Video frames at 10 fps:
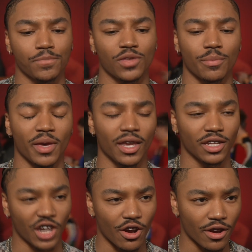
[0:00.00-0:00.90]
the main
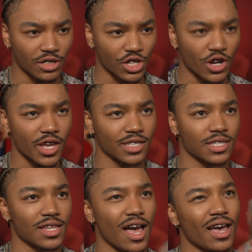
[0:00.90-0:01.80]
character is
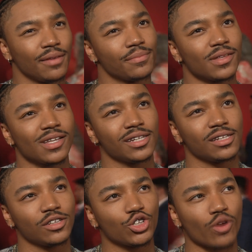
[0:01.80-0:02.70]

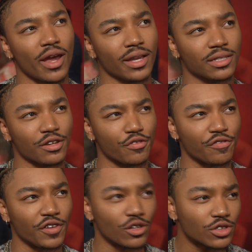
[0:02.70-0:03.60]
not trying to
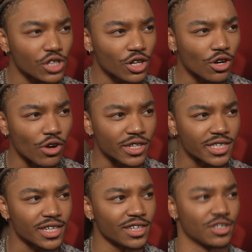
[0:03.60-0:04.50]
filter or
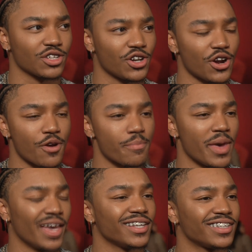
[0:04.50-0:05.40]
censor her
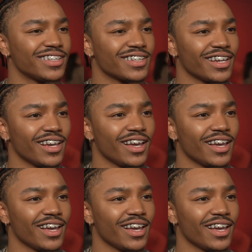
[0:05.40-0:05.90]
mess.